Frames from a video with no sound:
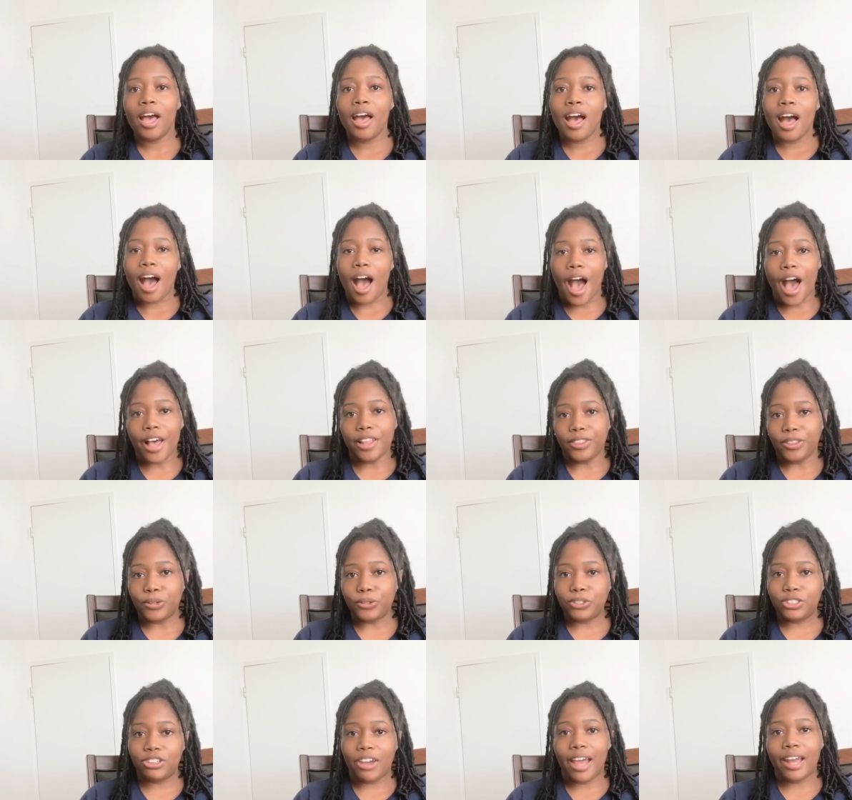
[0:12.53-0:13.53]
on those
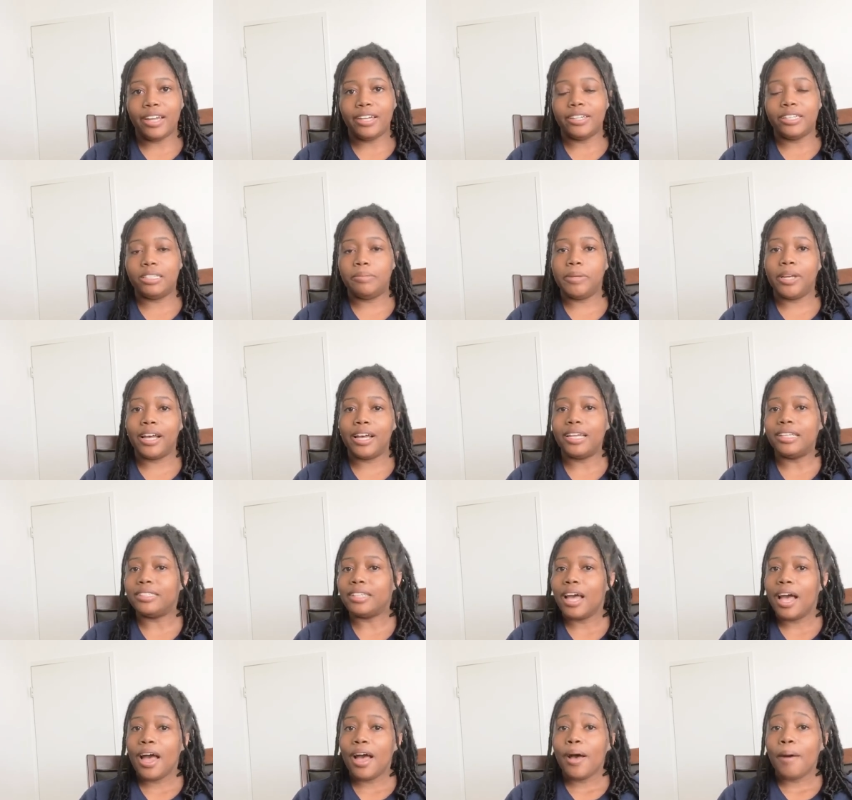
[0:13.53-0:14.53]
strategies because
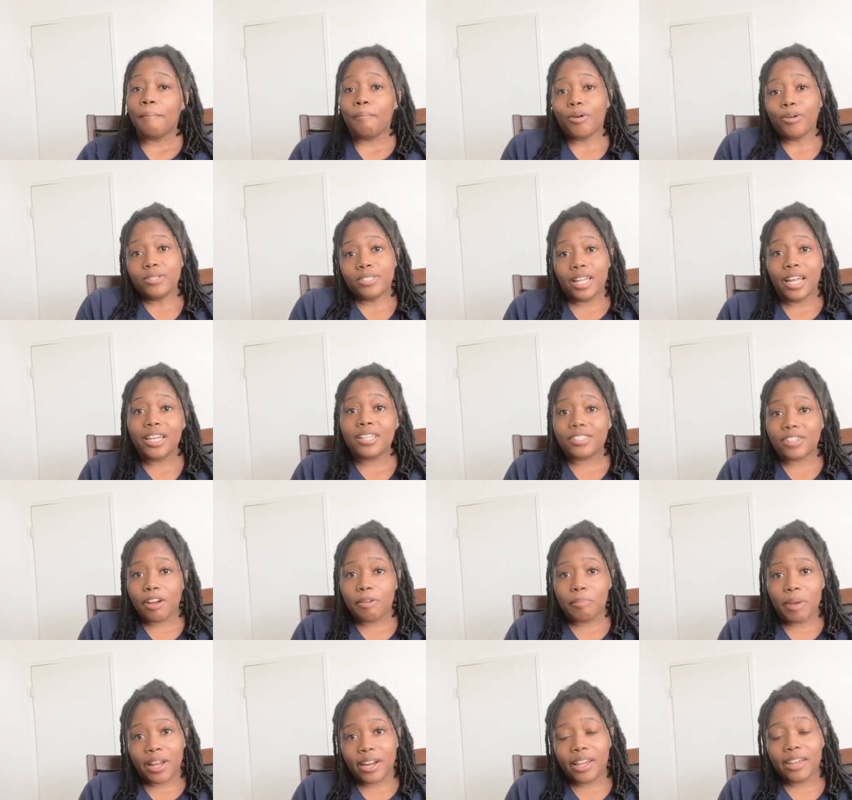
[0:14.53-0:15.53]
most things are
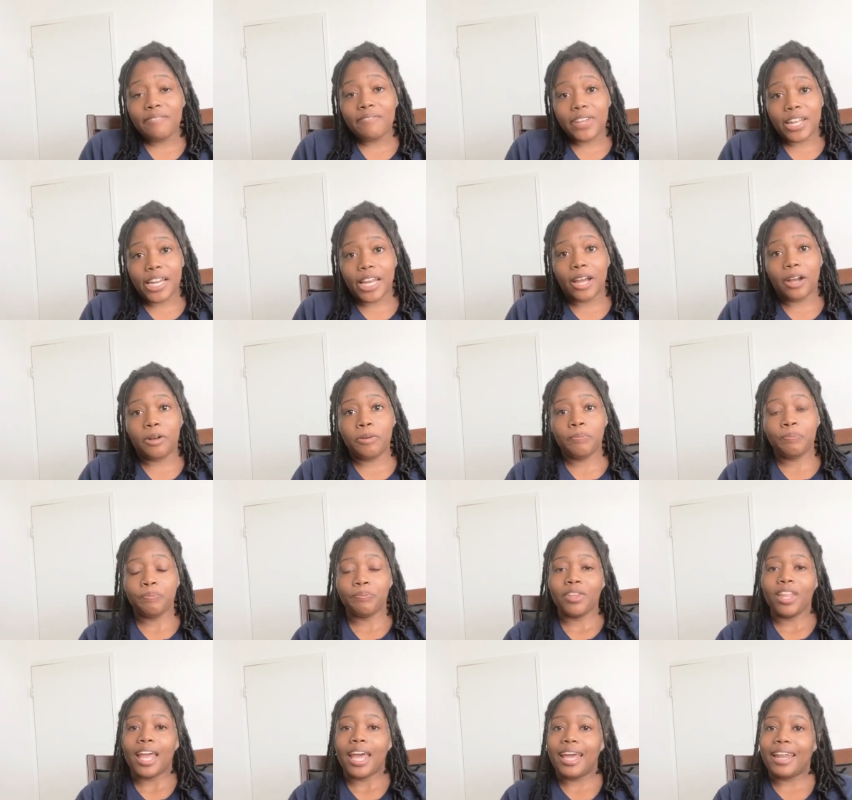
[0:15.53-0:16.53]
better in video.
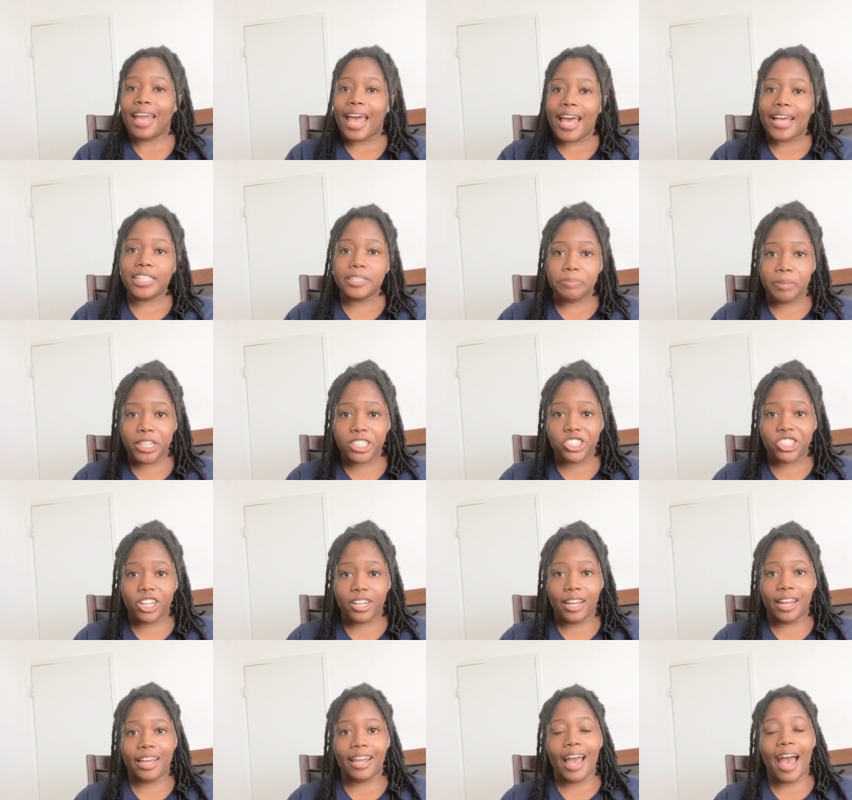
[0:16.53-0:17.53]
And as mentioned,
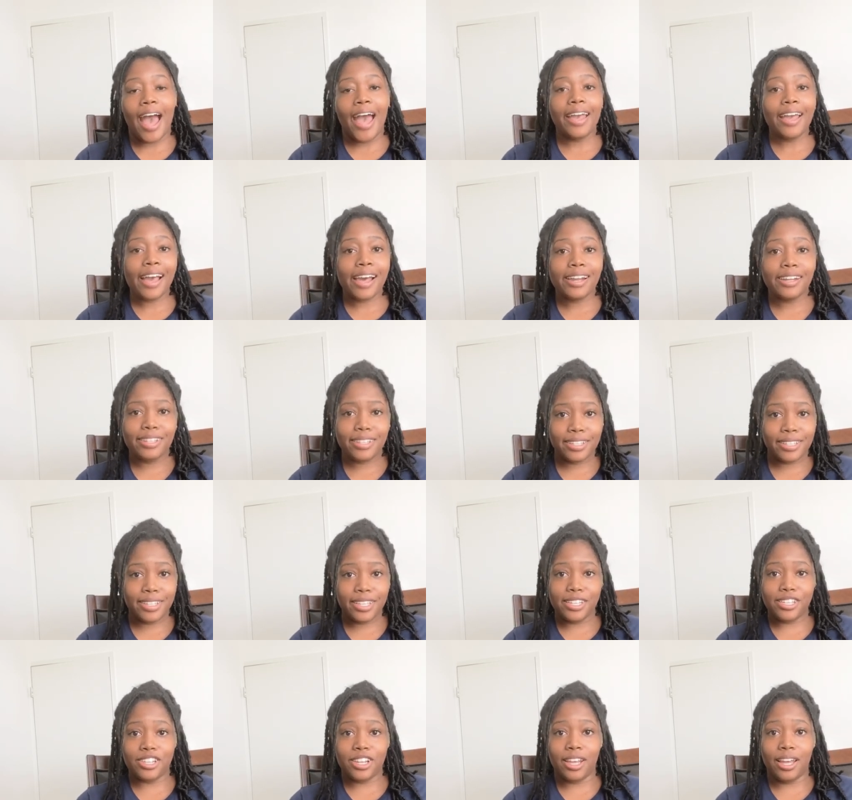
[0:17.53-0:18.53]
I got into
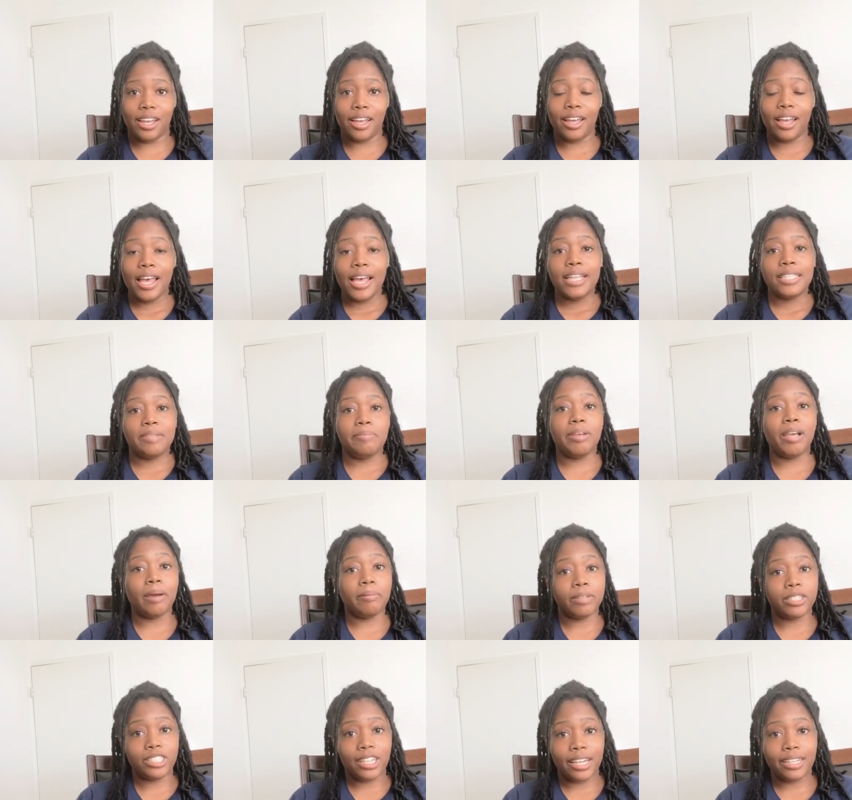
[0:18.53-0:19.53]
teaching to become the
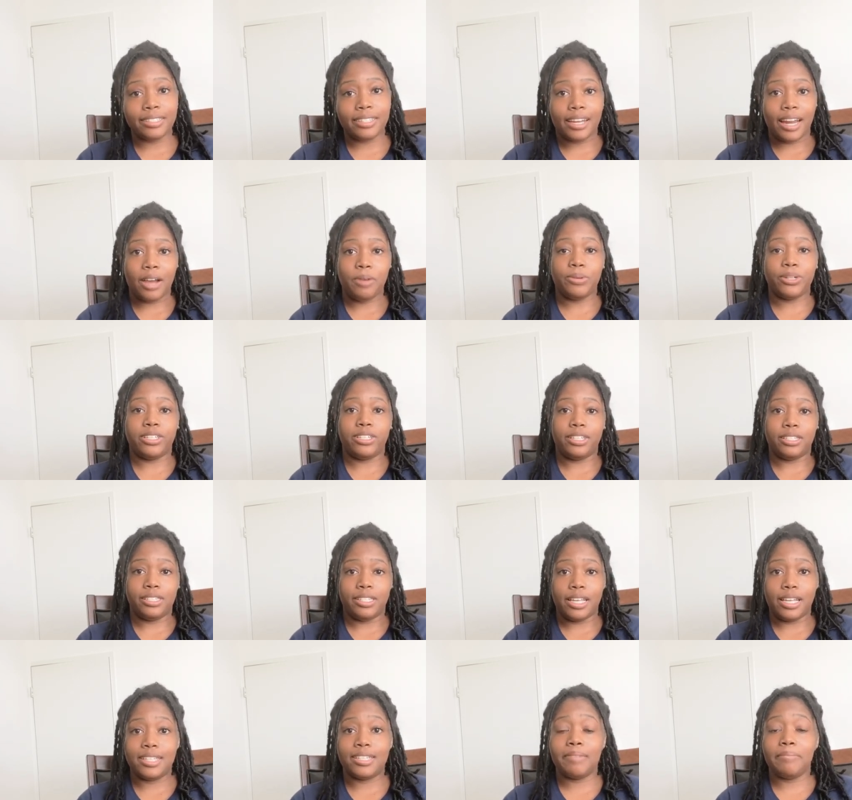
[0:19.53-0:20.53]
change that I wish to
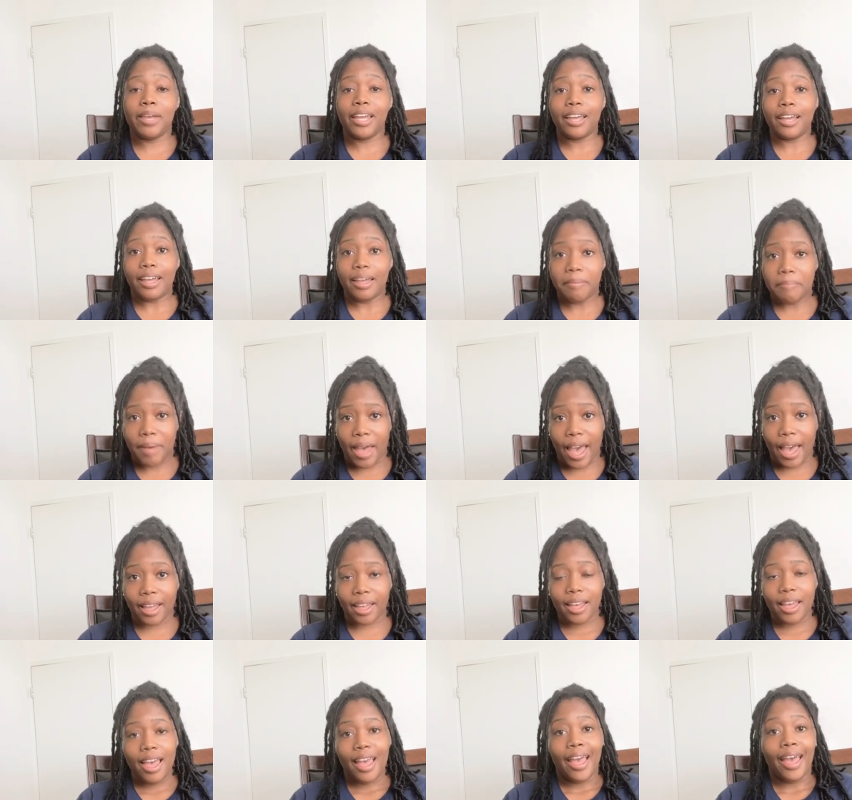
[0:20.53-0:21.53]
see, to make an impact.
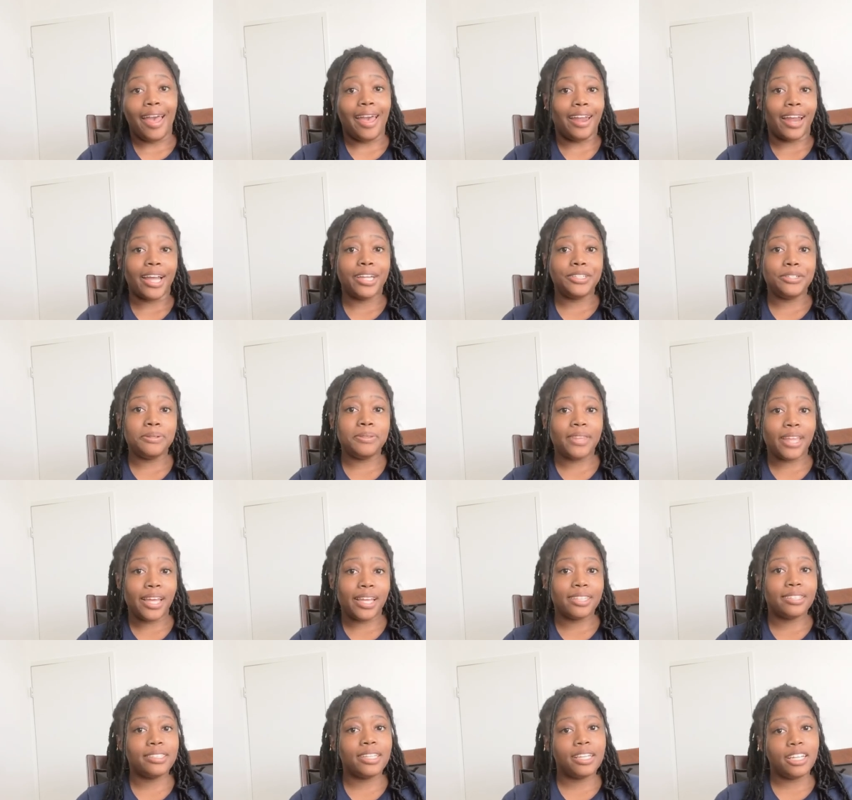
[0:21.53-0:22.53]
And I do
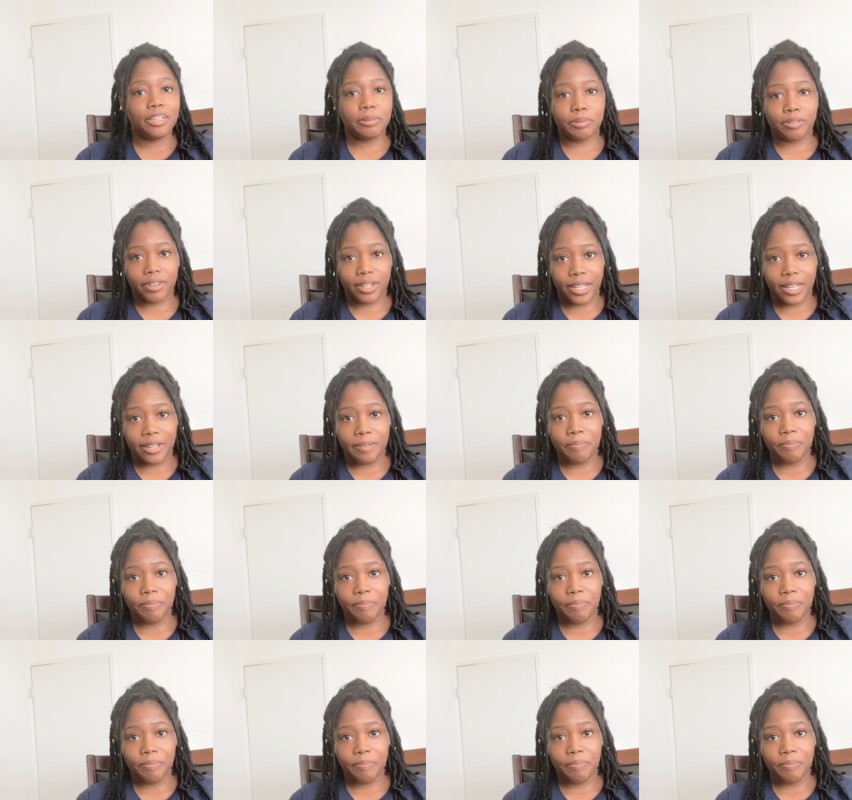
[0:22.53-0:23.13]
things deliberately,